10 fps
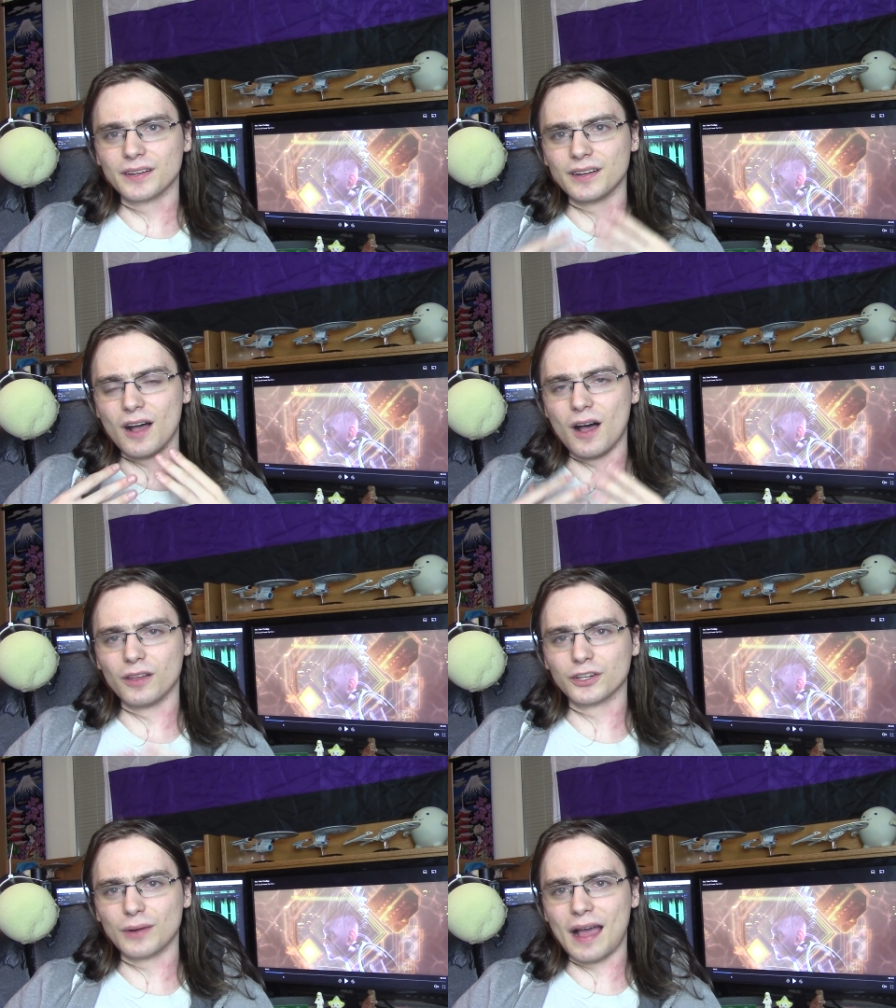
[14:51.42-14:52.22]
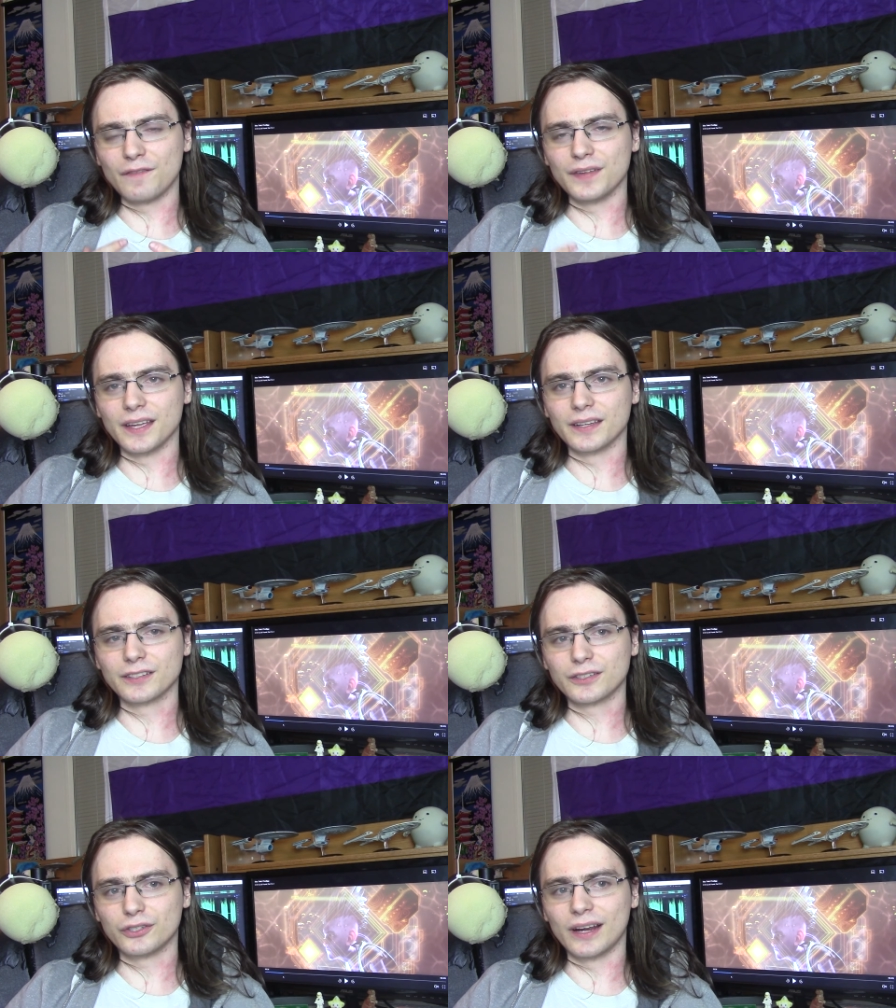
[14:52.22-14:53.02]
holographic,
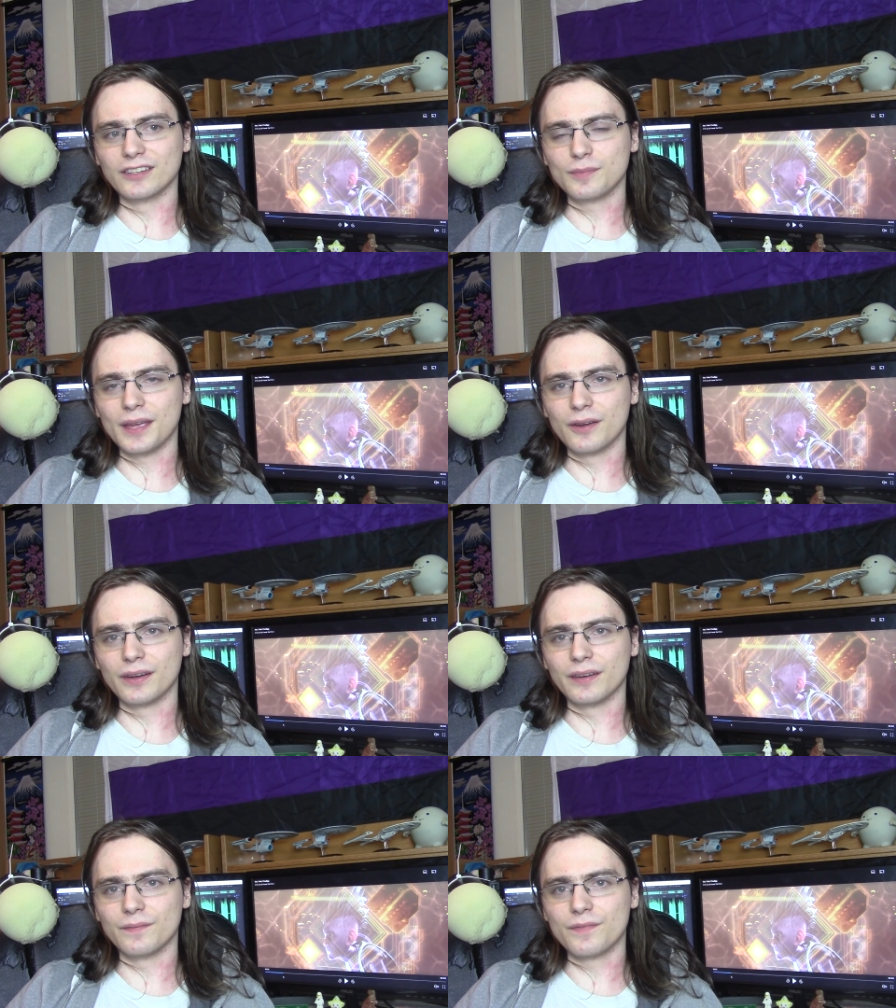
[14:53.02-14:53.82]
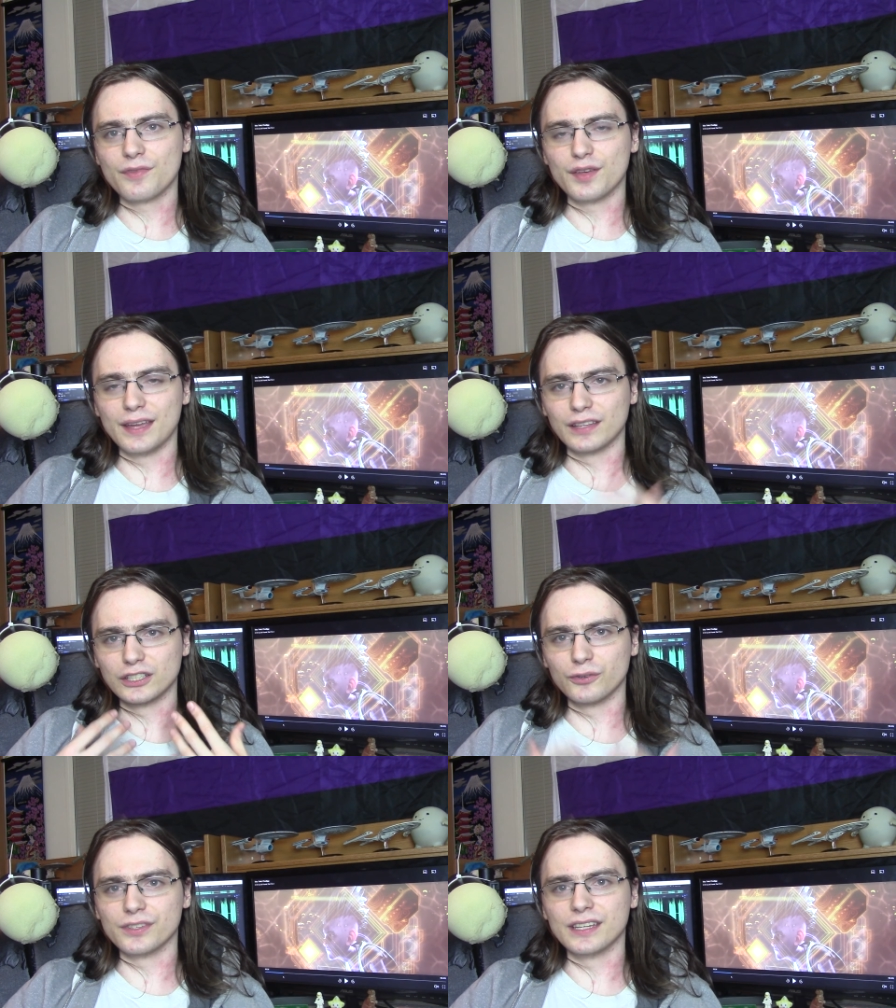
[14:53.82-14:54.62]
transparent thing that
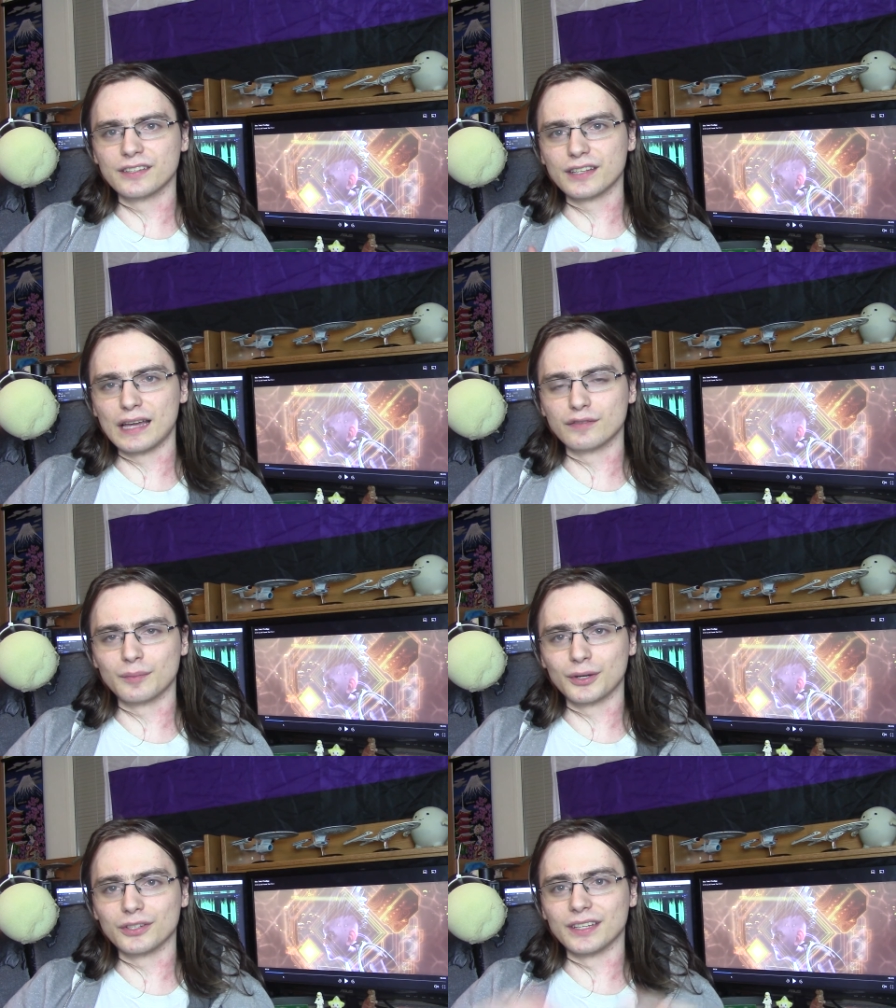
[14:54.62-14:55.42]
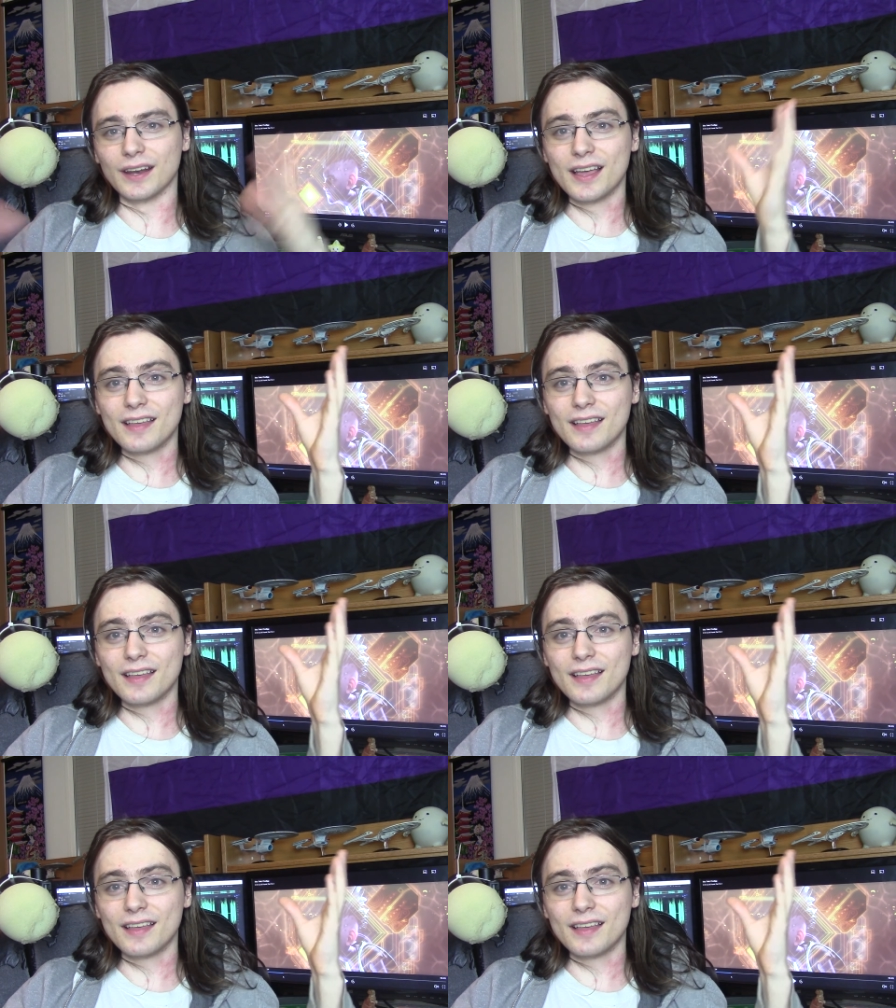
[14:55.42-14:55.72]
shows the inside of a person.